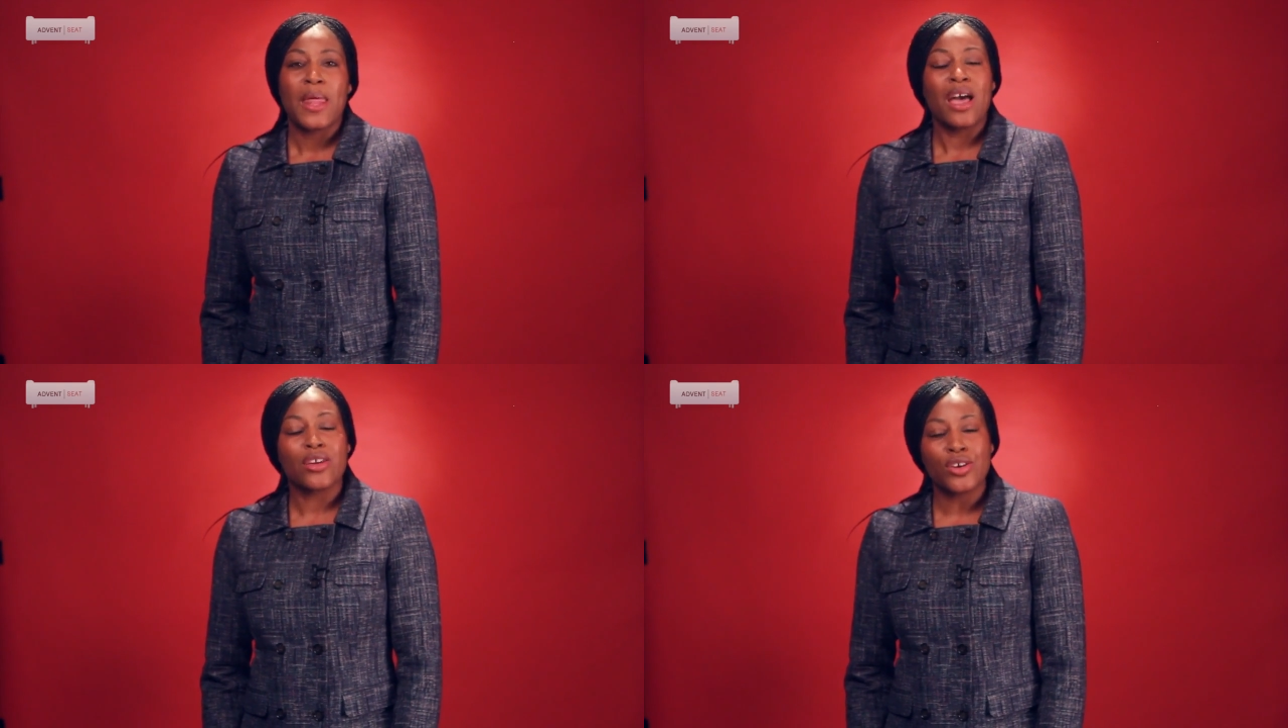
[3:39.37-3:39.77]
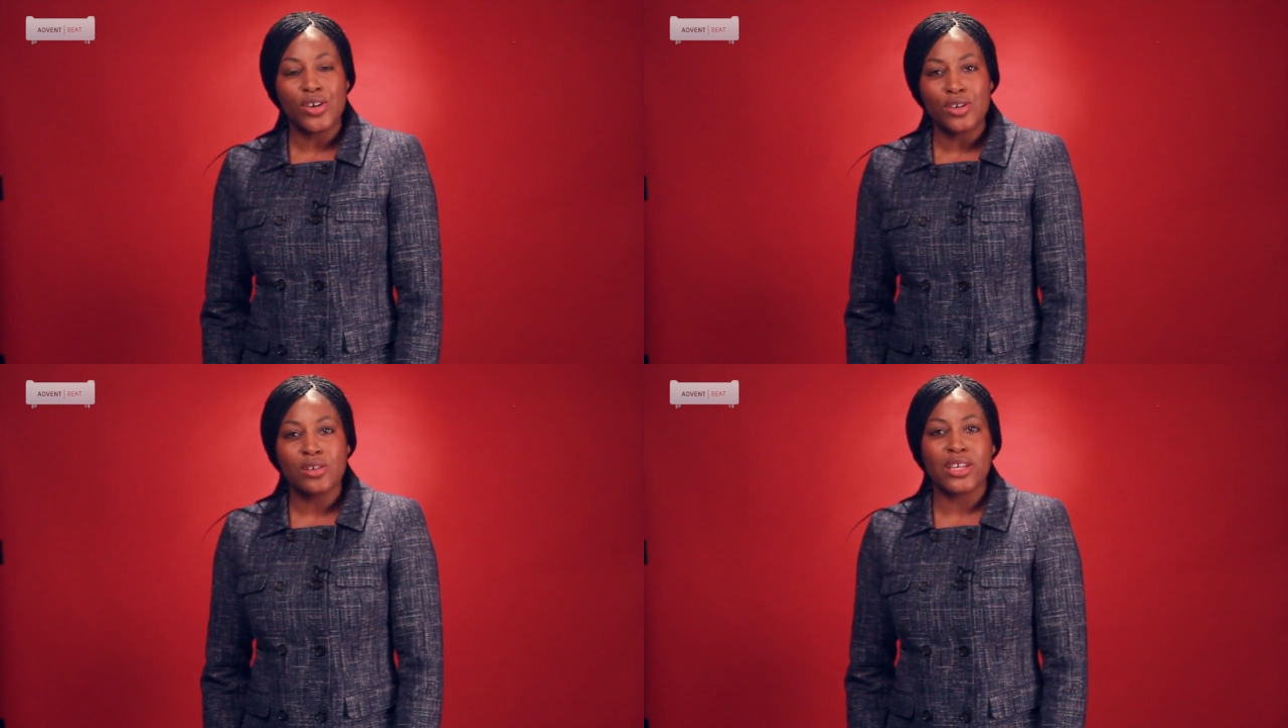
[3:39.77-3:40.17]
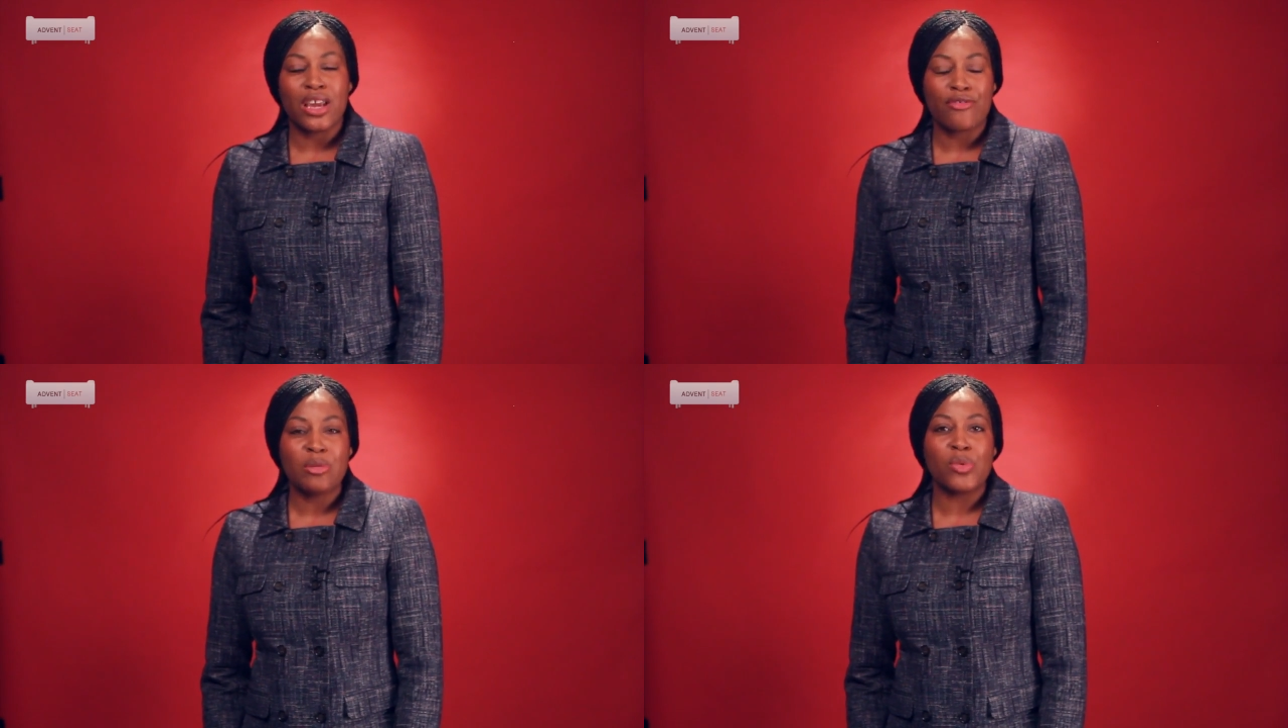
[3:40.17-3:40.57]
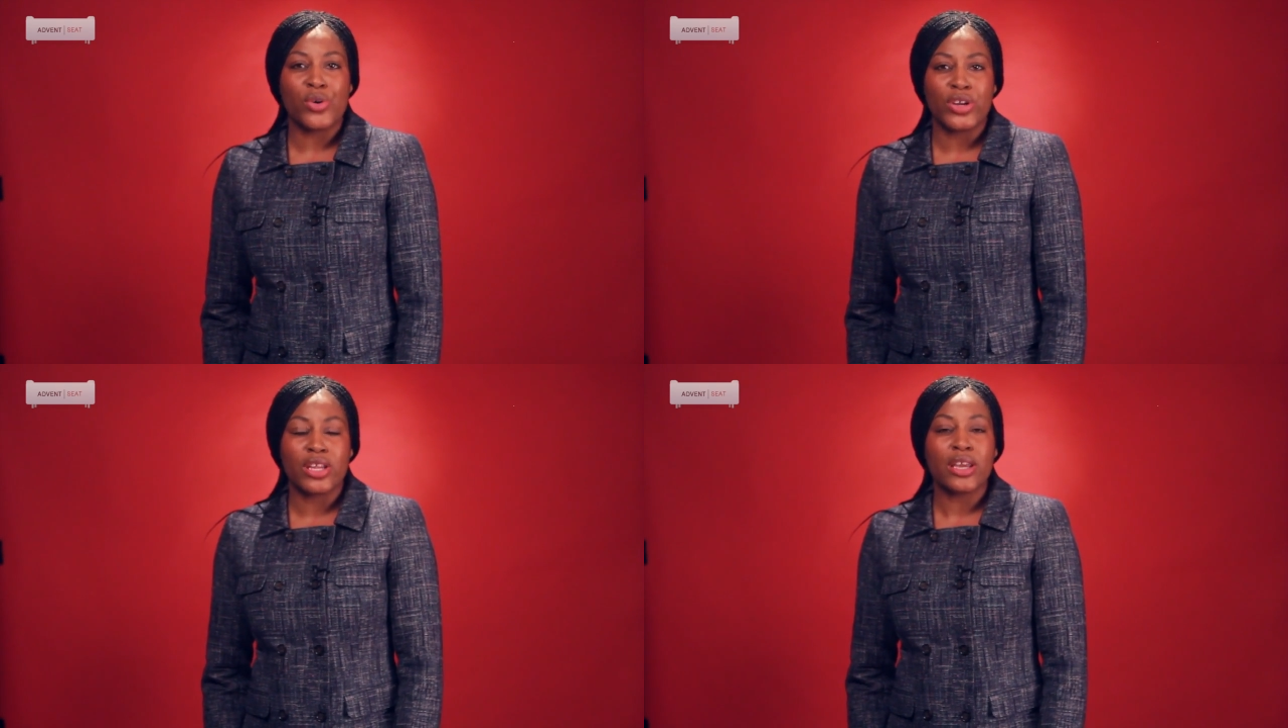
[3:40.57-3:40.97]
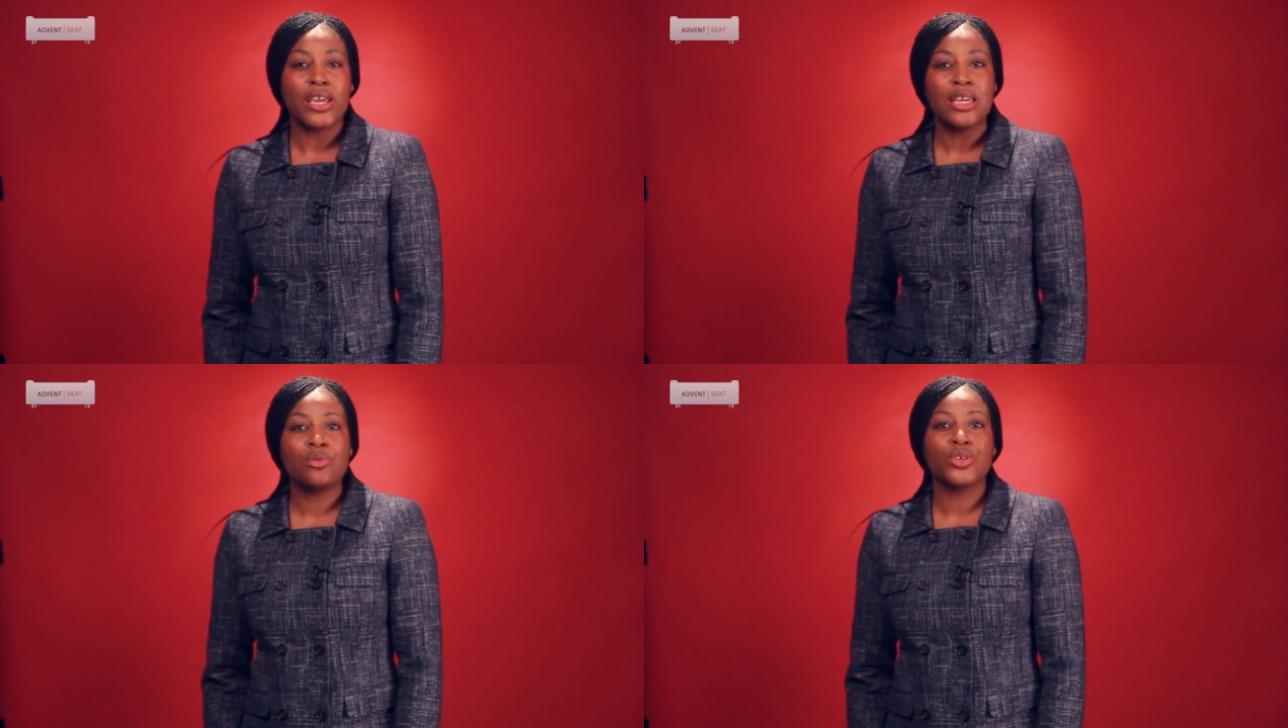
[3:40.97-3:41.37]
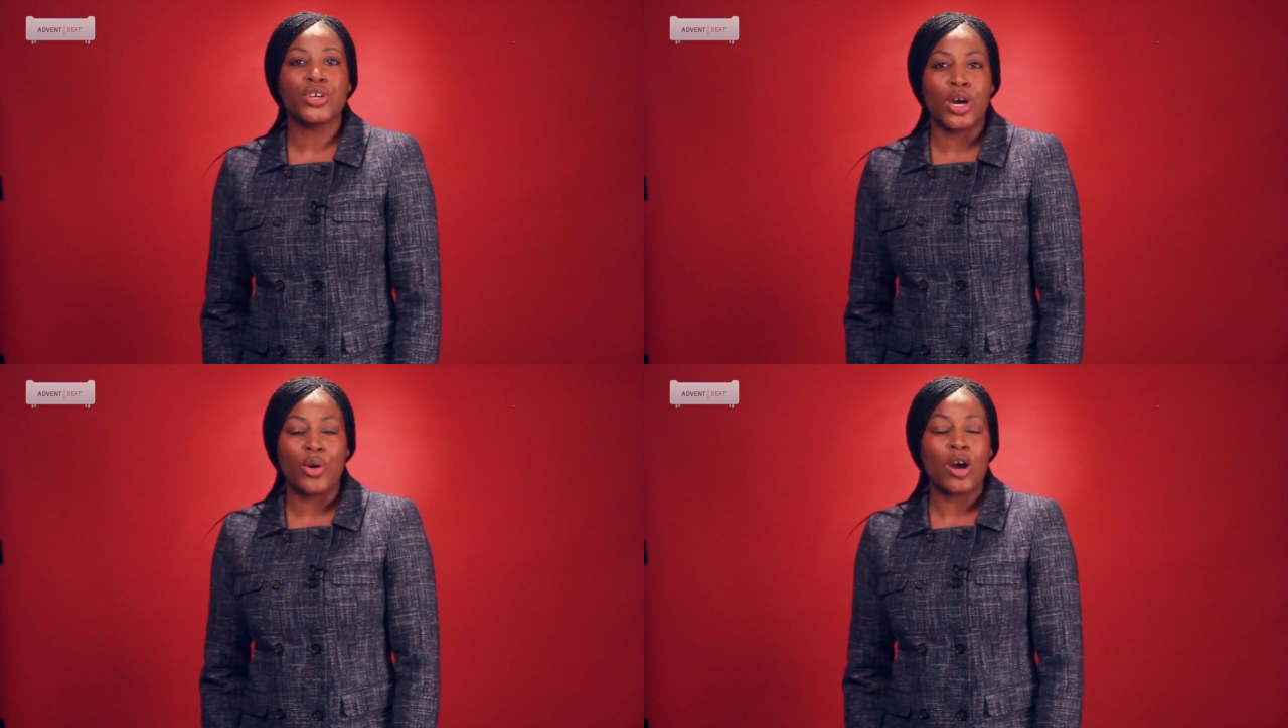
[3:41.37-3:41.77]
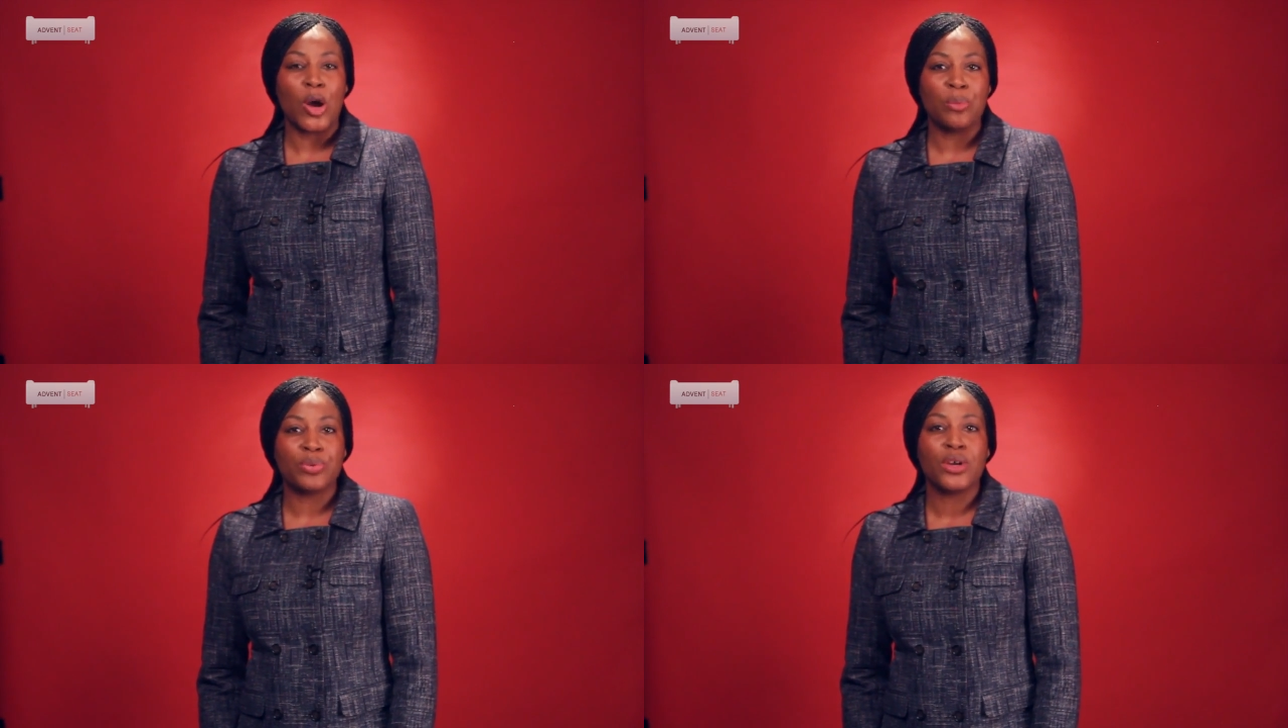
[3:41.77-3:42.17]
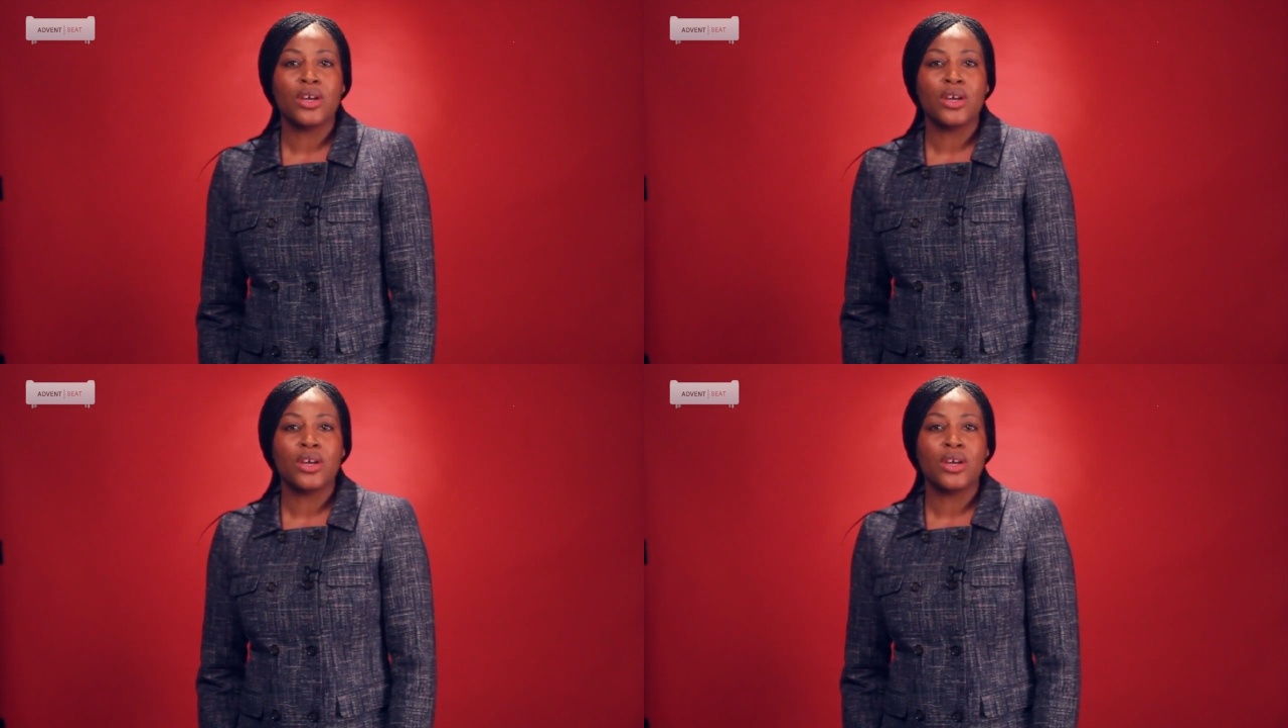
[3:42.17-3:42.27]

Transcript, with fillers: and early every morning he would go up